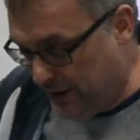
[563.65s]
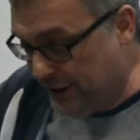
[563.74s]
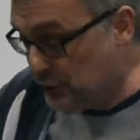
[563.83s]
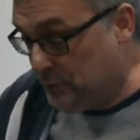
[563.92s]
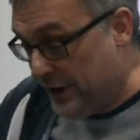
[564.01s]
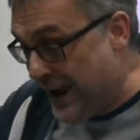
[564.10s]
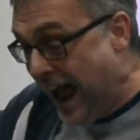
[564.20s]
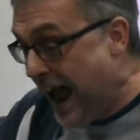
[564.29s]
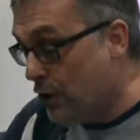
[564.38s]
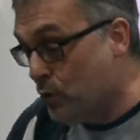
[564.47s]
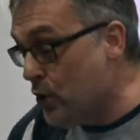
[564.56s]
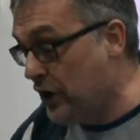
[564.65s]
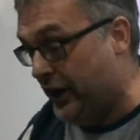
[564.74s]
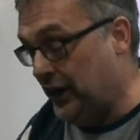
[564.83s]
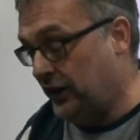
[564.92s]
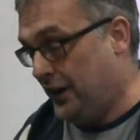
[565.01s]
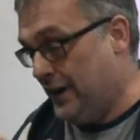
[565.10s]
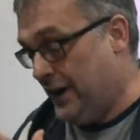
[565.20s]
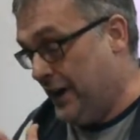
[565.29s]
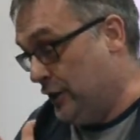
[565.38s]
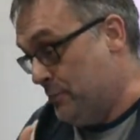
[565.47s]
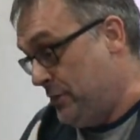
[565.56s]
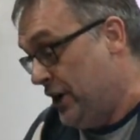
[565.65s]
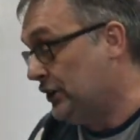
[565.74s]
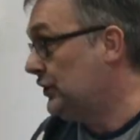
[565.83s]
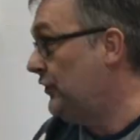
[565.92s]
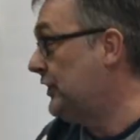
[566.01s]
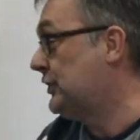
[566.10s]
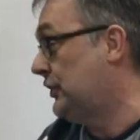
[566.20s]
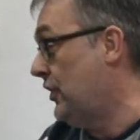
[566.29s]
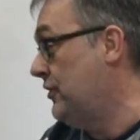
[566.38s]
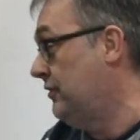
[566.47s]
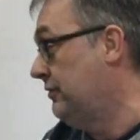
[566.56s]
He's been at work in the person of his Son,